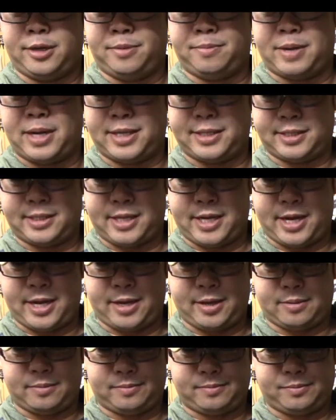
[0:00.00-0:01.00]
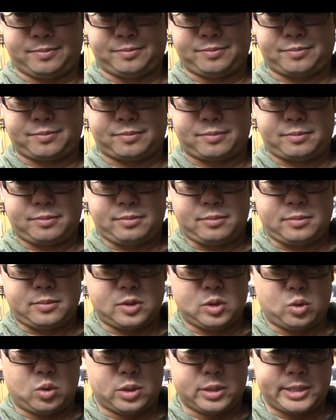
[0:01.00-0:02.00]
might say,
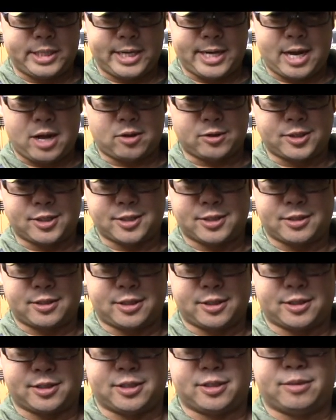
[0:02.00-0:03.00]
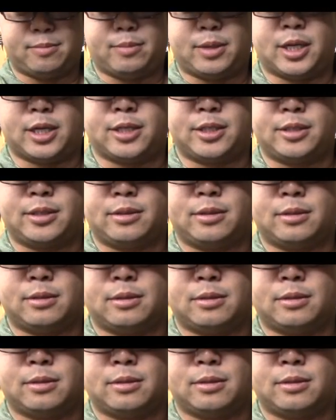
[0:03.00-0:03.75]
well, 10 ounces isn't much.